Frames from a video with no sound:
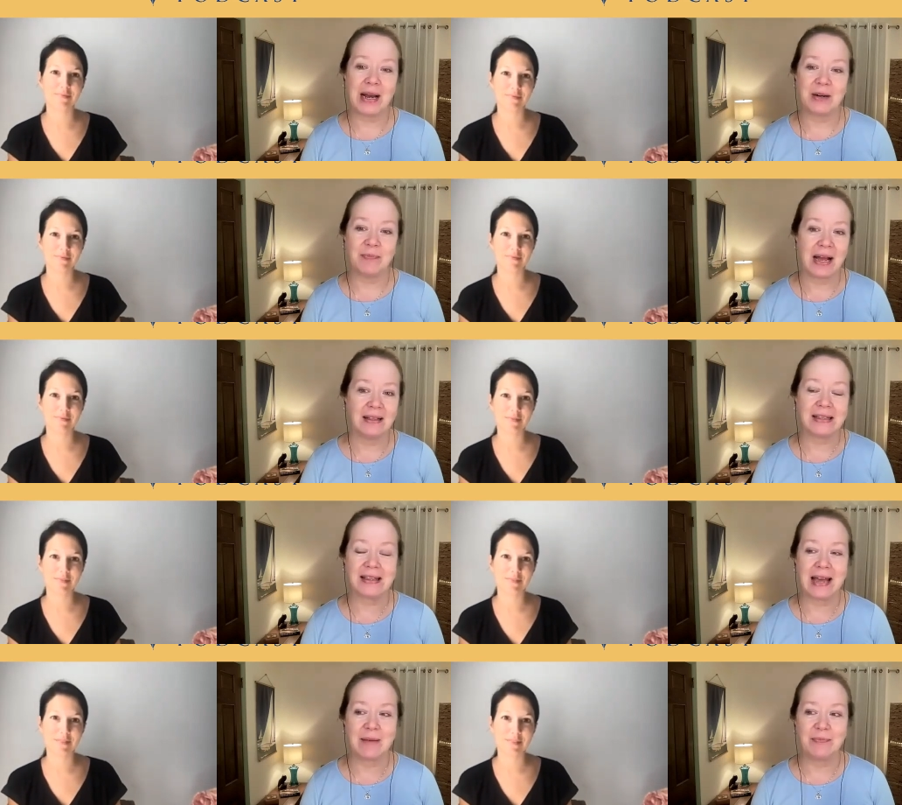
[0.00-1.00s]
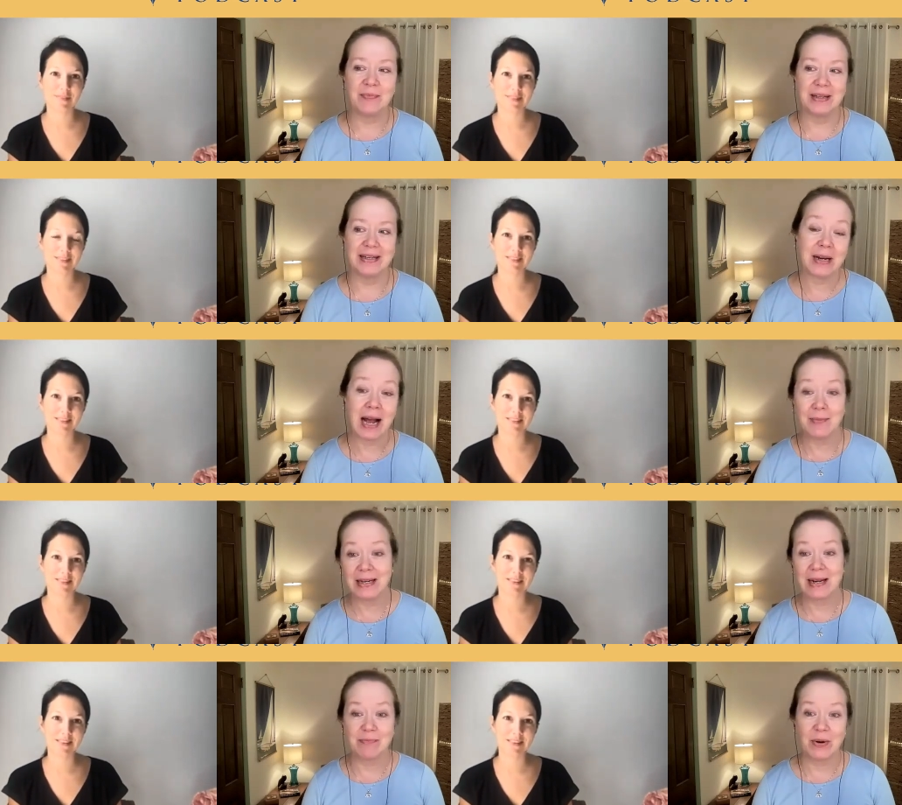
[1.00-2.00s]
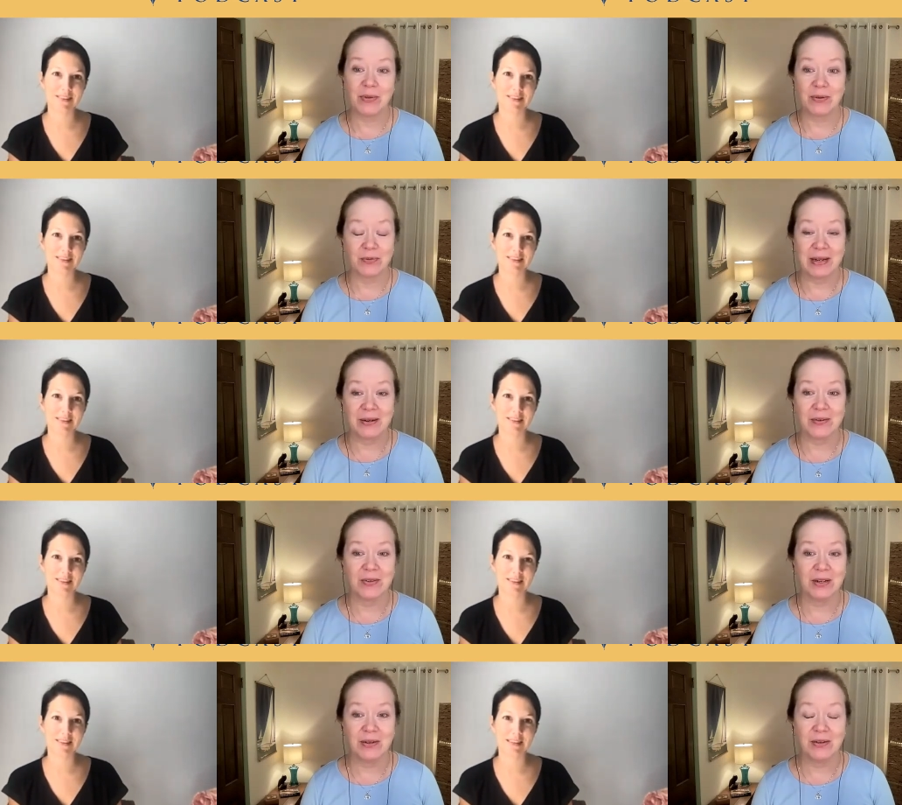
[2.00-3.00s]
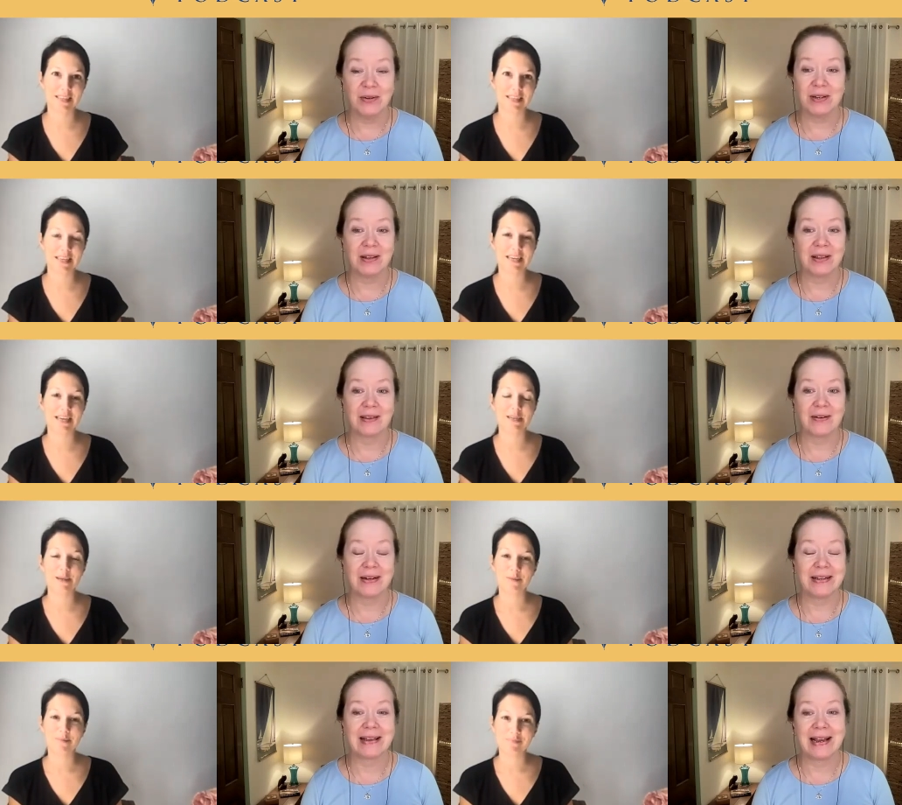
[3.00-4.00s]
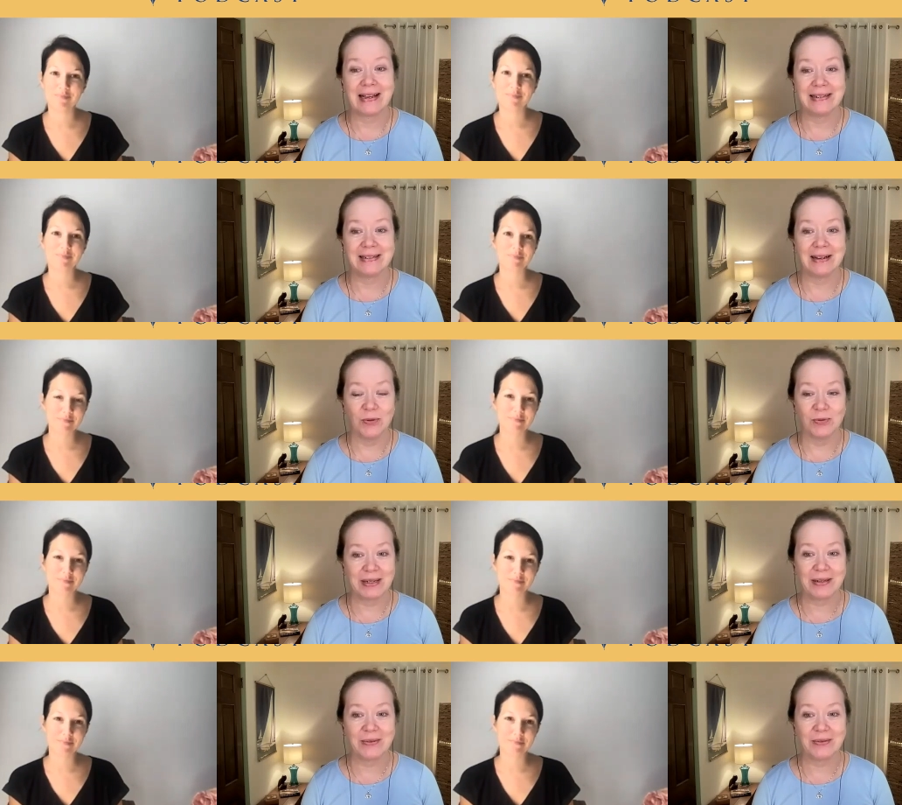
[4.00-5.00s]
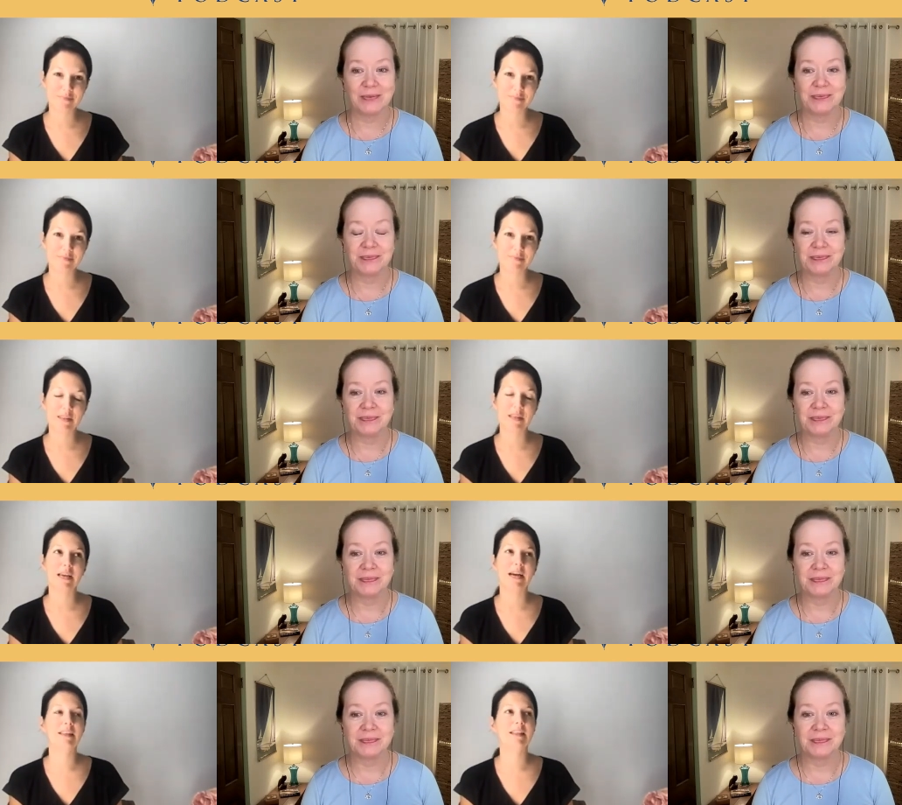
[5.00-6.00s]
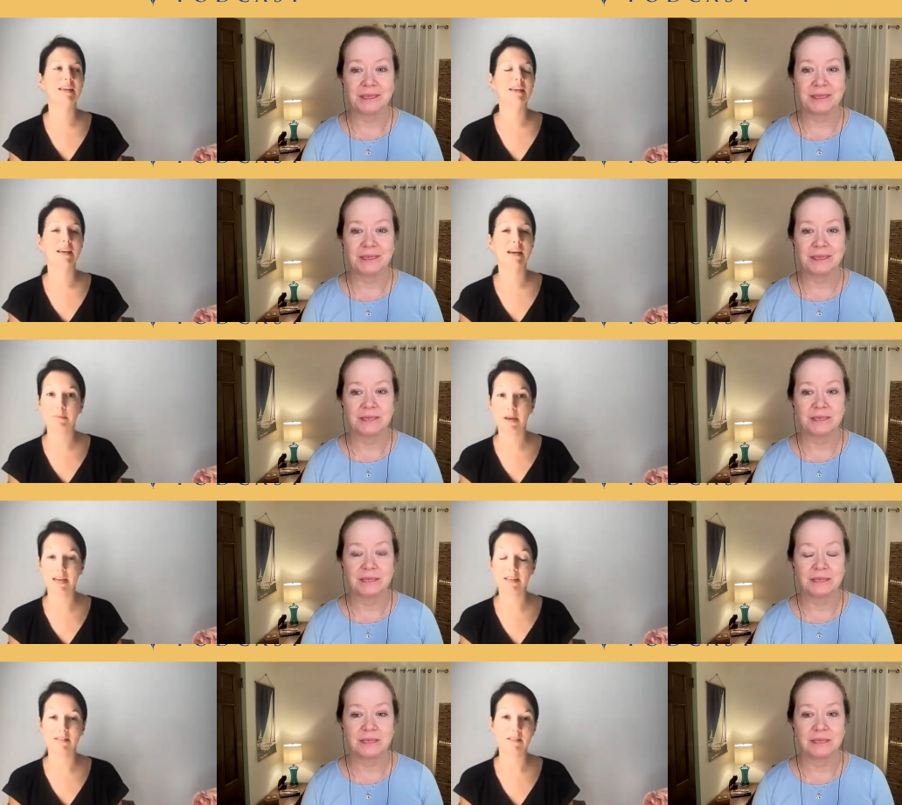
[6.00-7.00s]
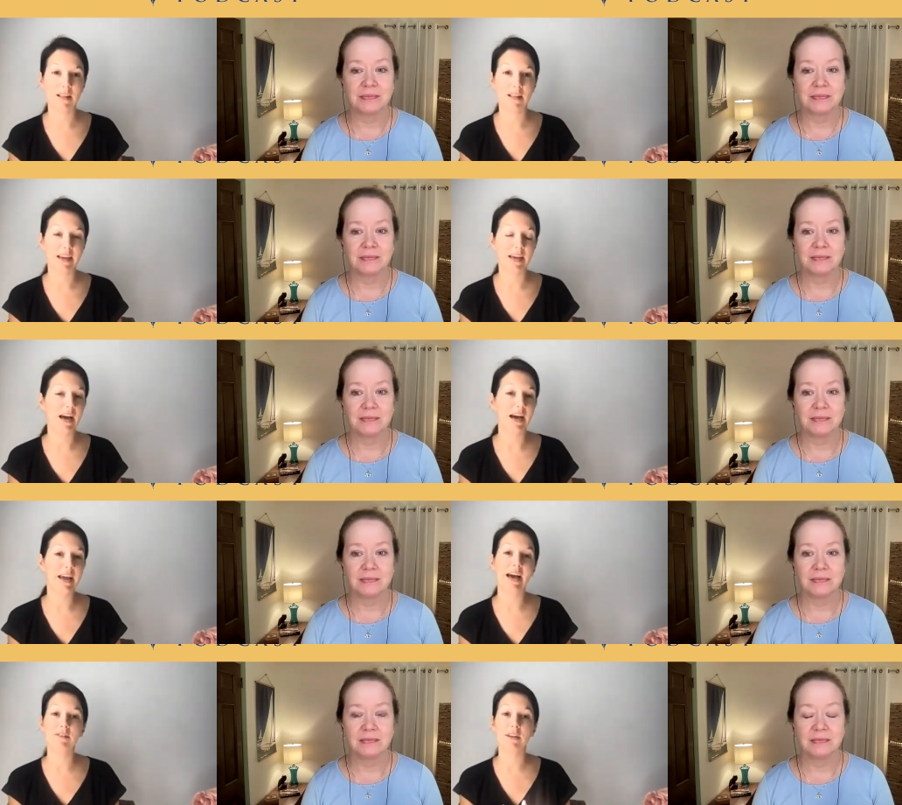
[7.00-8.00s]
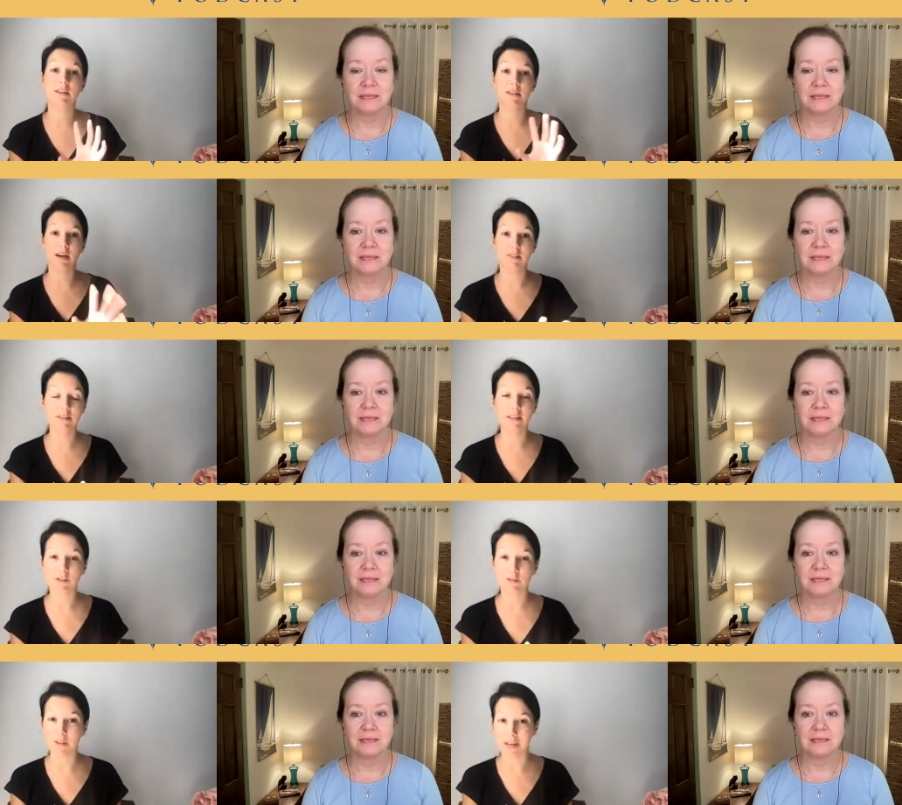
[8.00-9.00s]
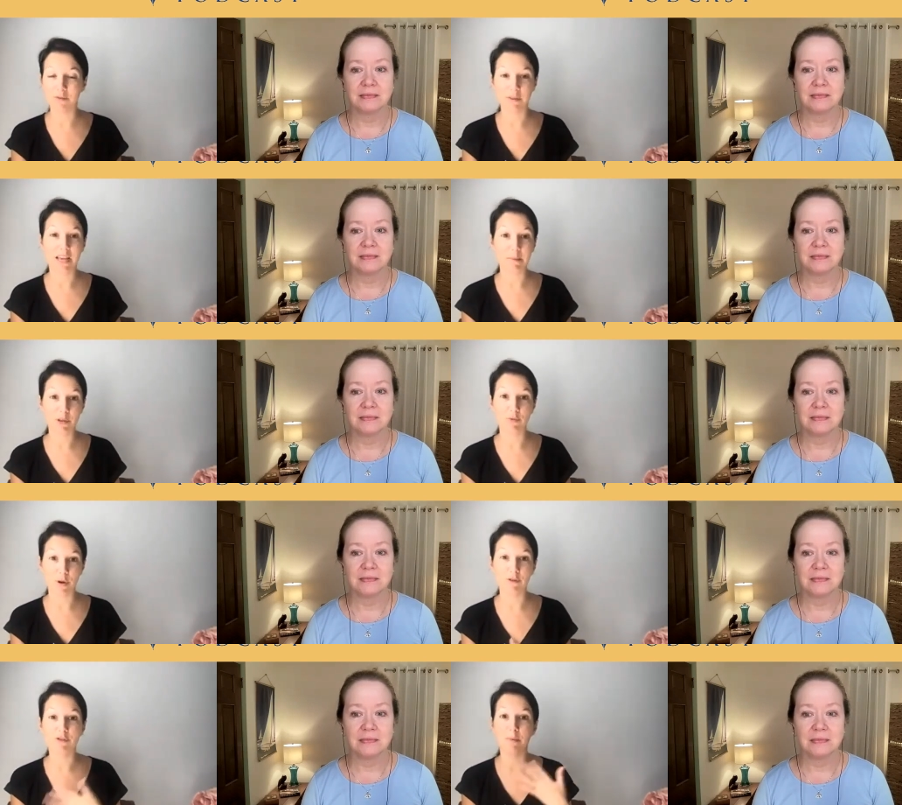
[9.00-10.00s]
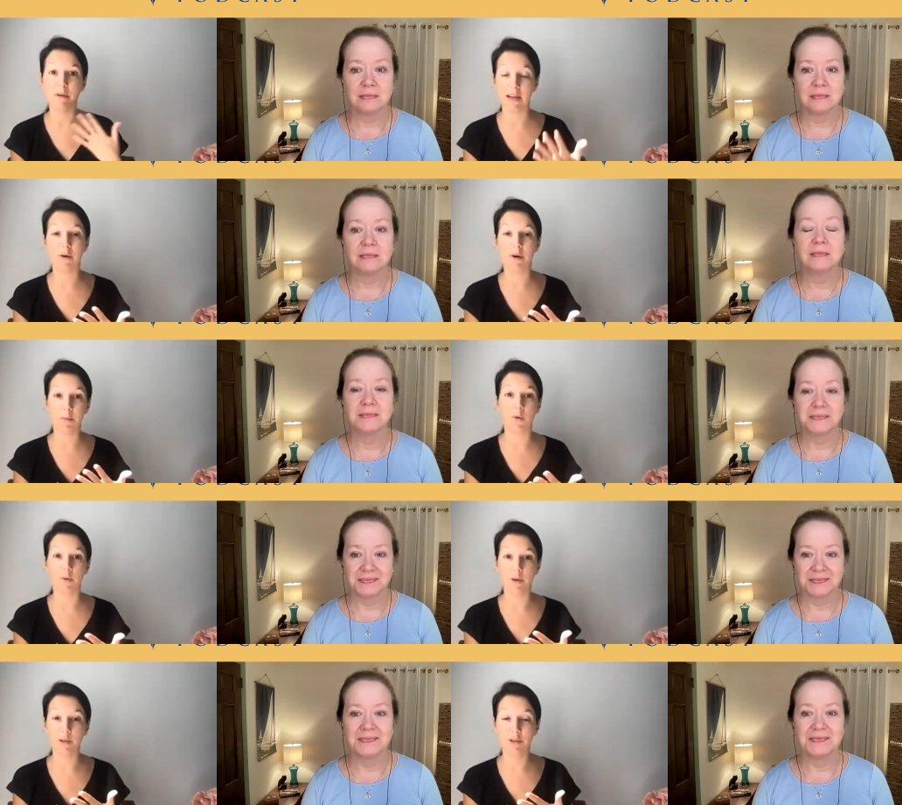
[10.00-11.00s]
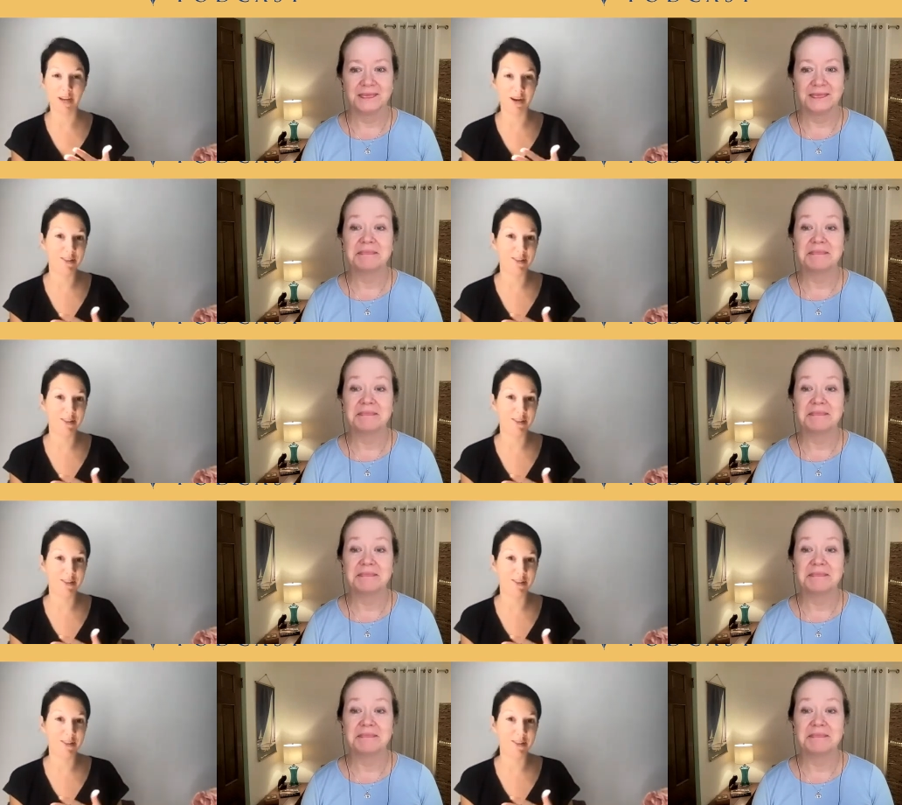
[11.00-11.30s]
Speaker 1: you know how to balance that to accommodate both those readers, the new to the series and old readers?
Speaker 2: I think it depends. Like, and I haven't done this exercise with Game of Thrones, but now I'm going to